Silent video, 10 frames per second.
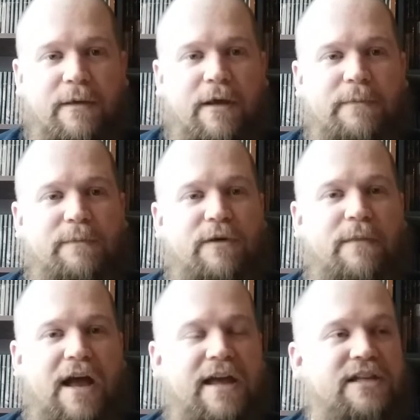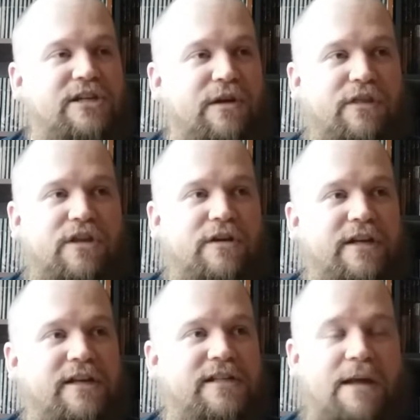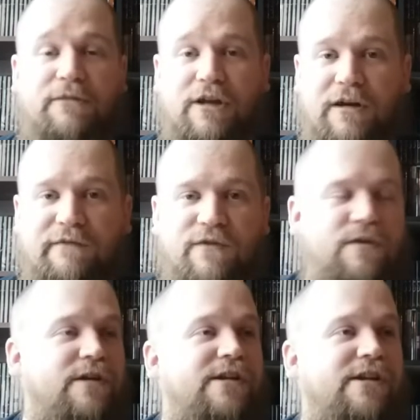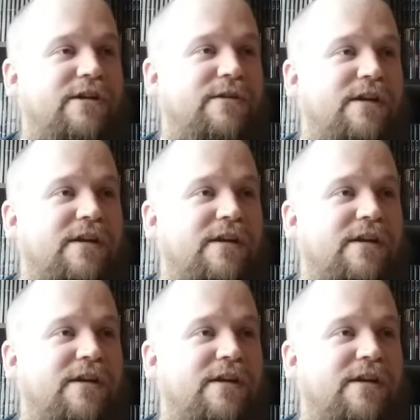people my age in their 30s, I'm 34, you know,